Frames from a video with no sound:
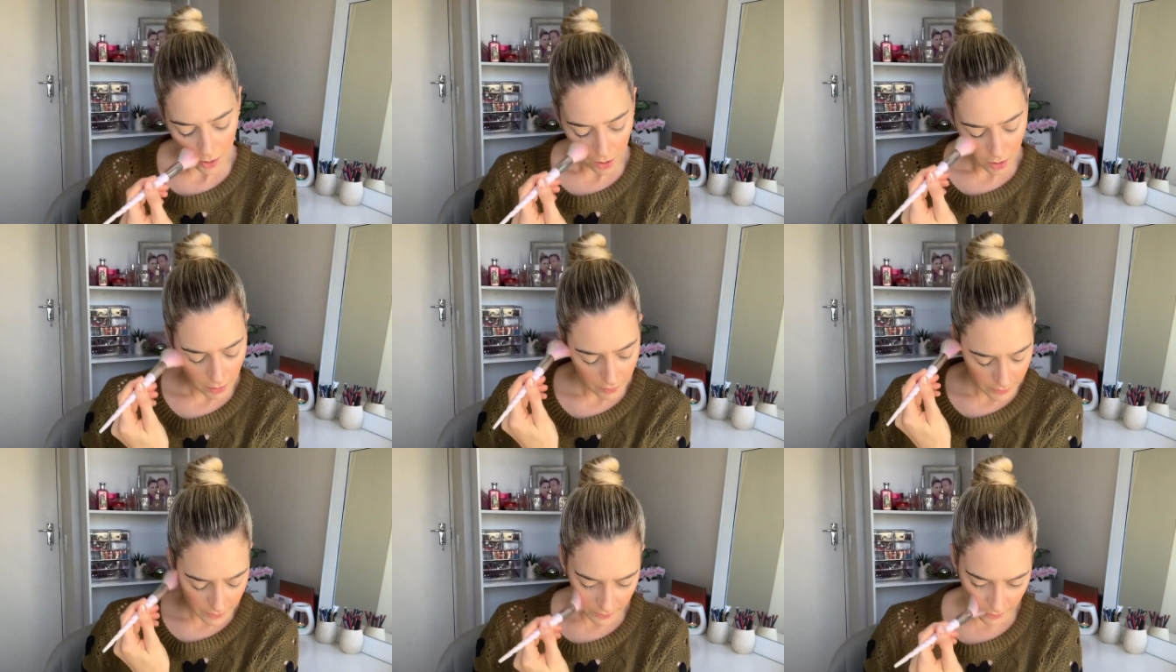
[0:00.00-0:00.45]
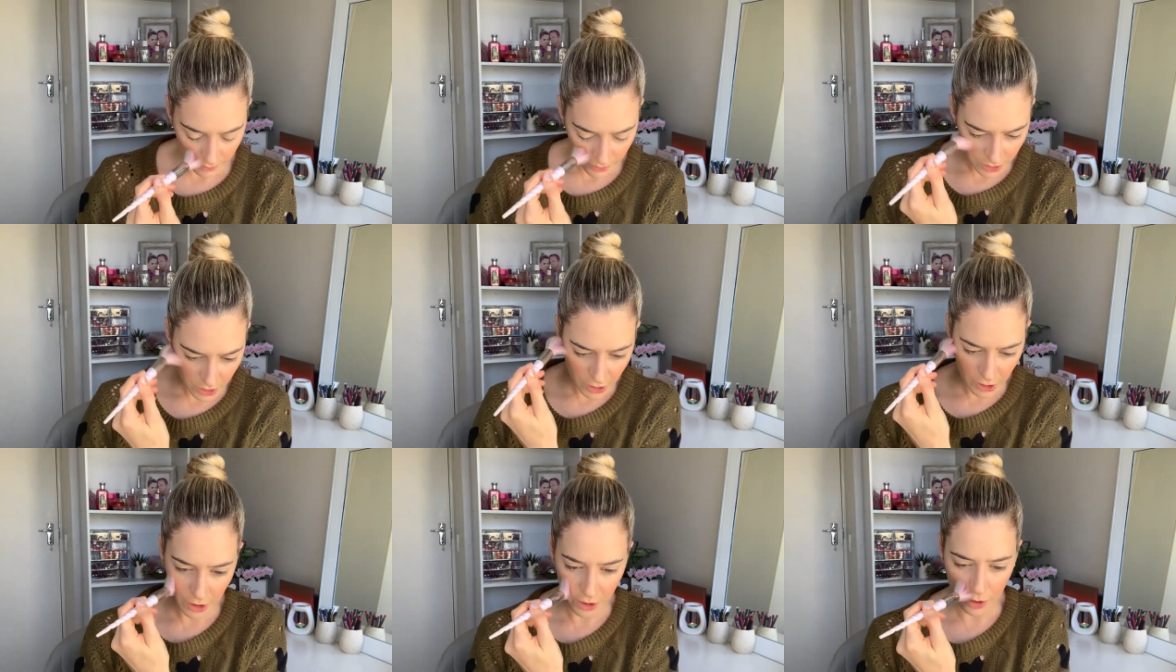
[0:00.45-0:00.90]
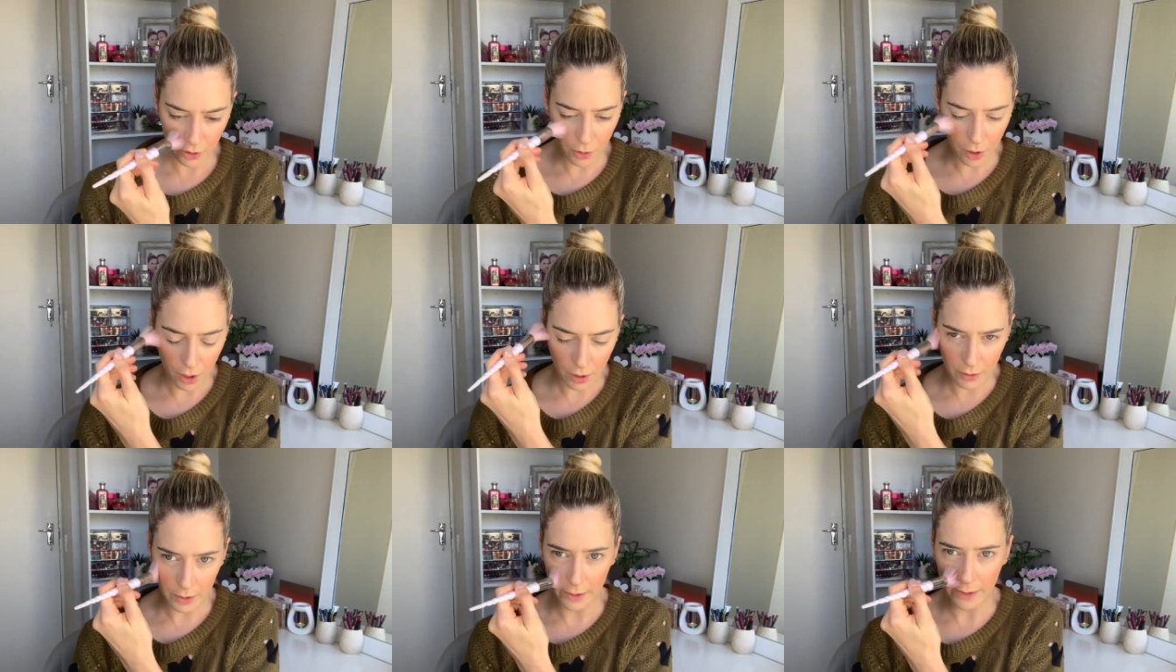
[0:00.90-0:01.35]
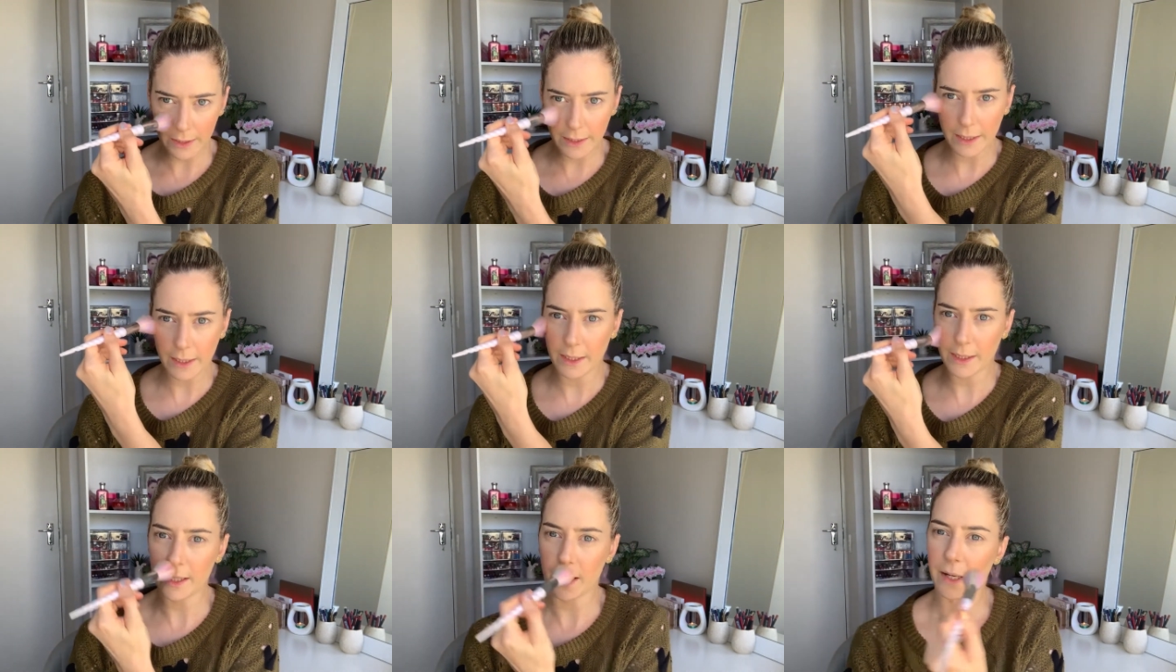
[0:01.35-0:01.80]
orangey,
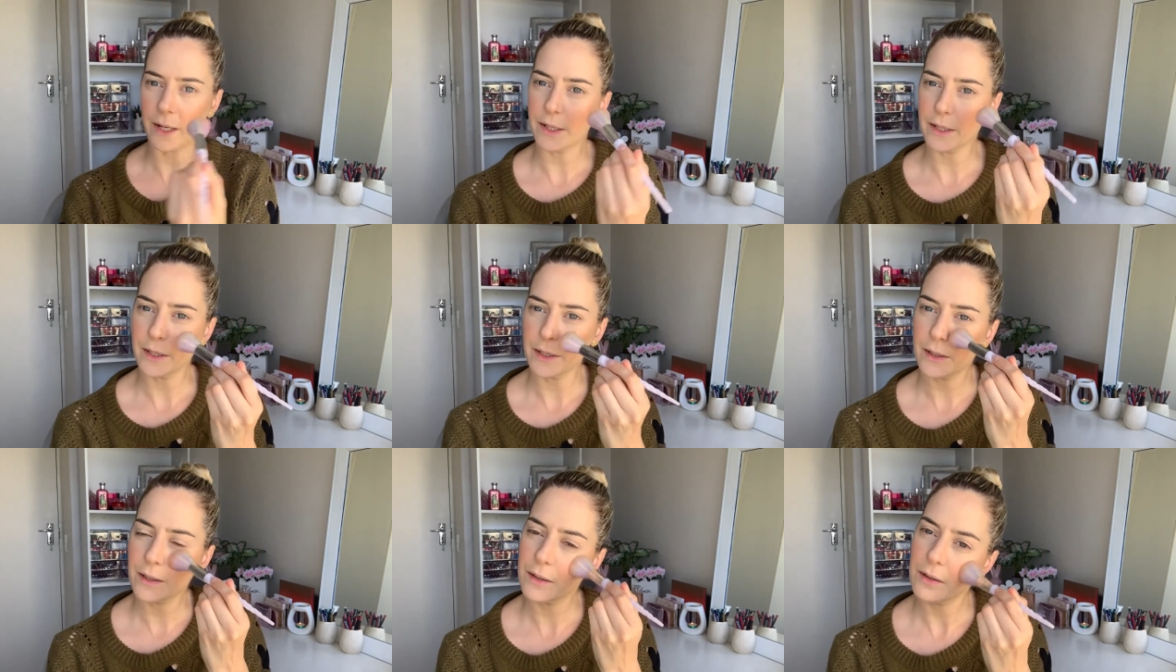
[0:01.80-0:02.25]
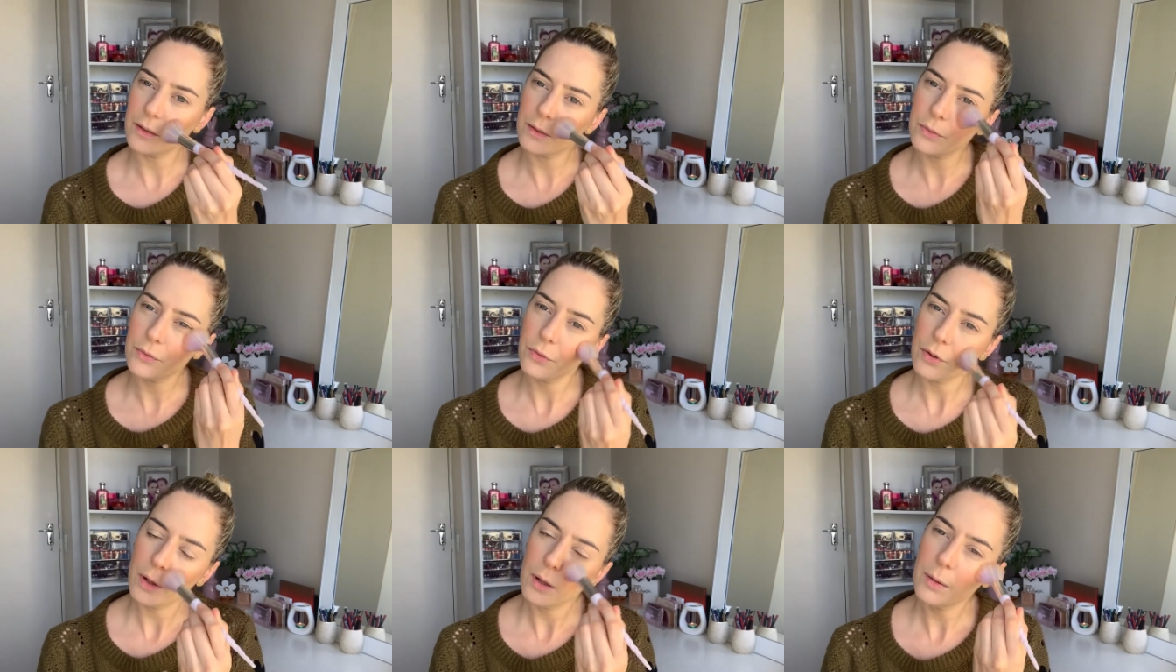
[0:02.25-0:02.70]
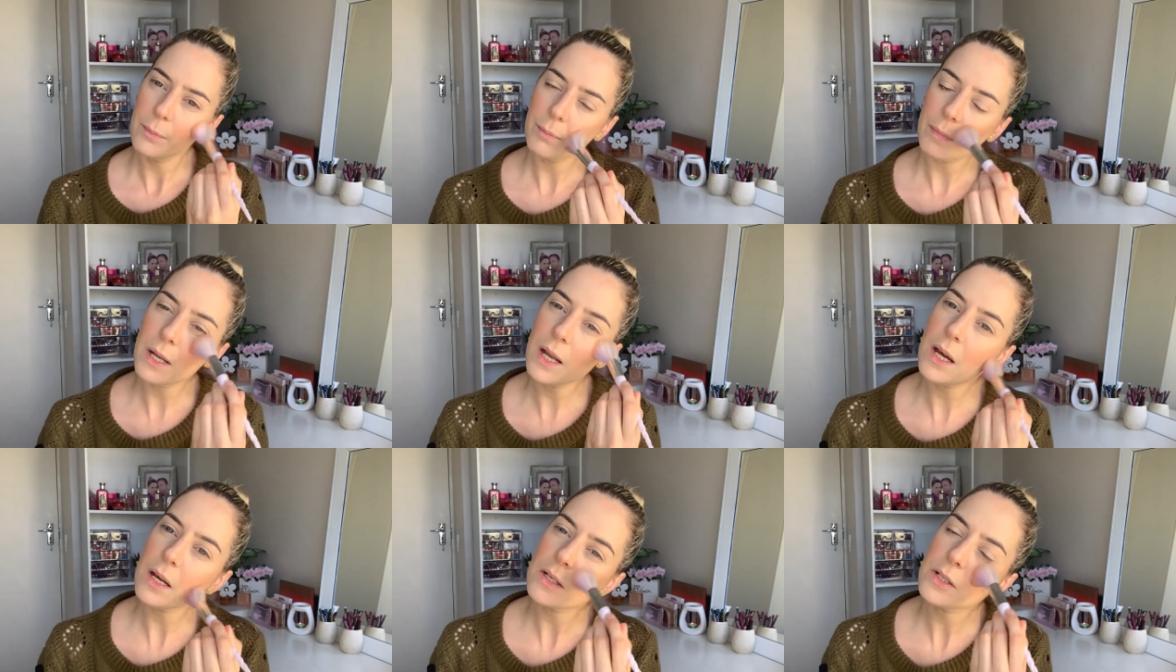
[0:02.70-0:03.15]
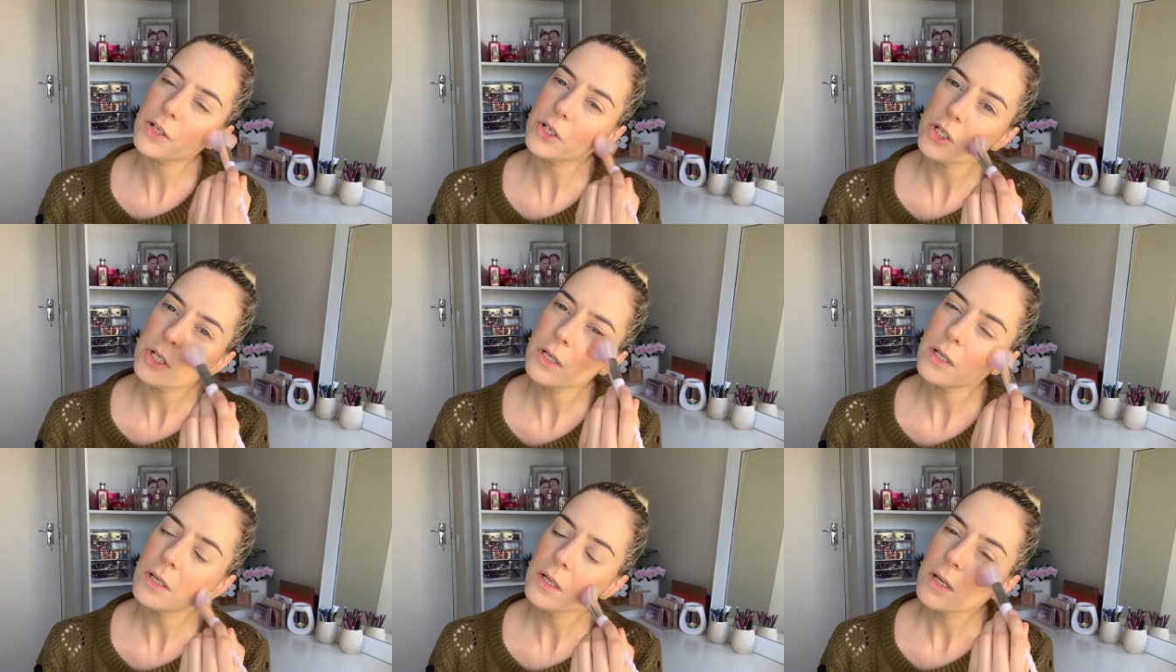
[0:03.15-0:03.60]
corally kind of
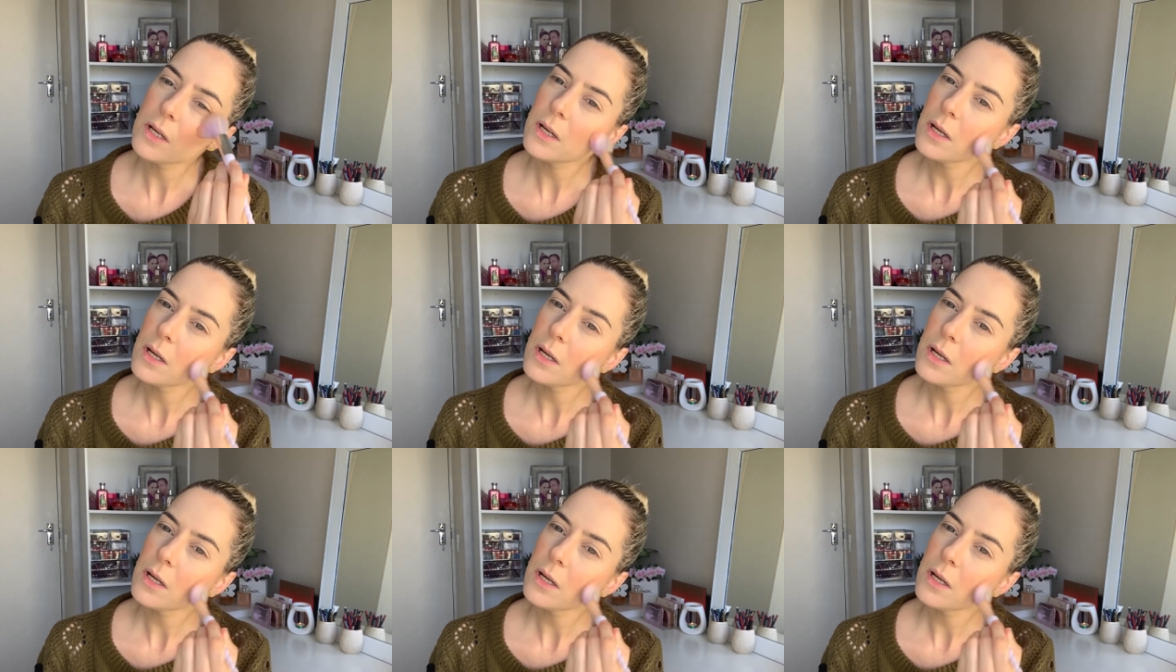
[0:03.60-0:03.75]
blush.